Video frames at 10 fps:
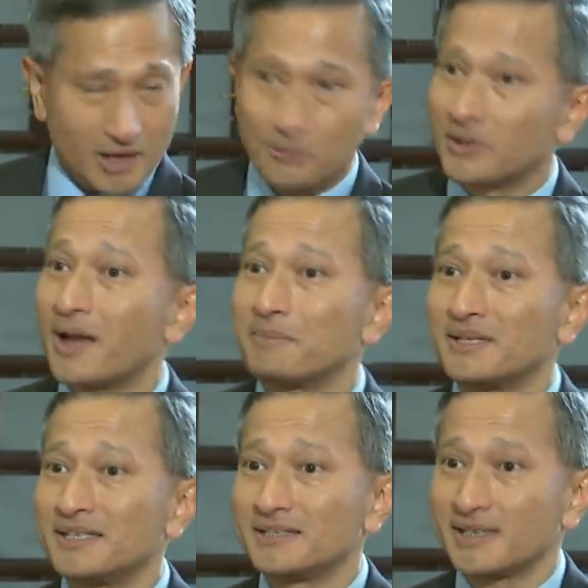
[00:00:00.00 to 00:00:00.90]
I will
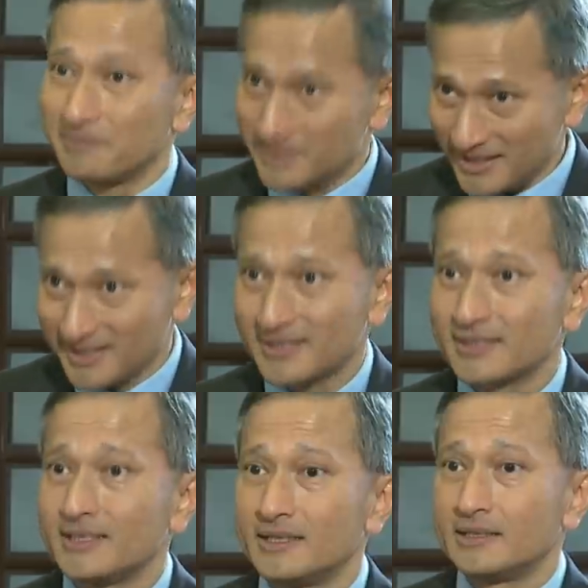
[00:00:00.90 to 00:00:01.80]
happily say, please,
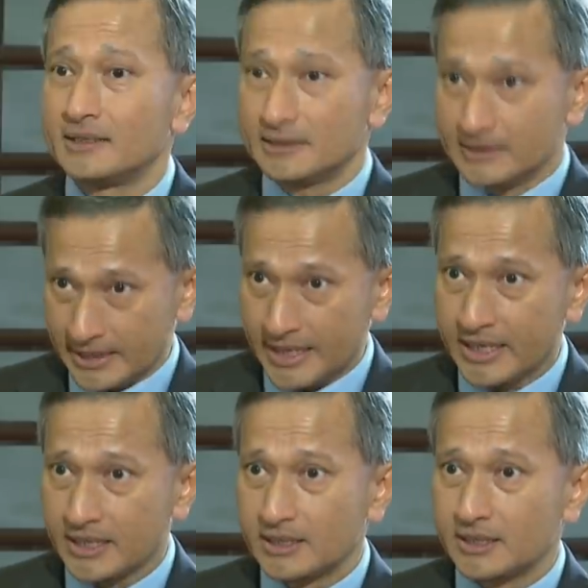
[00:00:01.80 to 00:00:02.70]
take
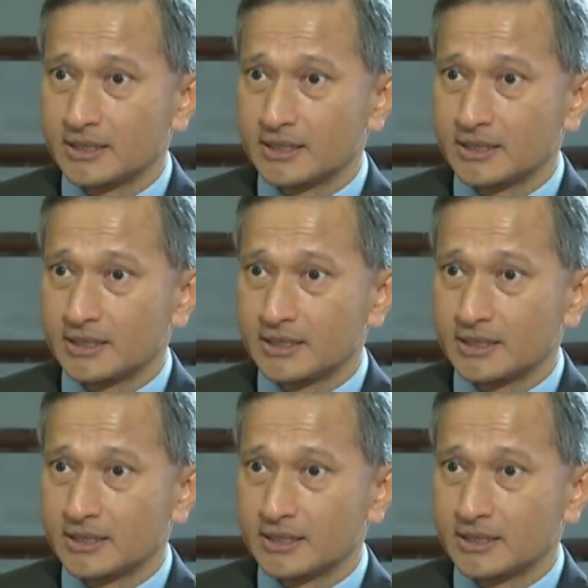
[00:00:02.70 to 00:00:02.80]
it,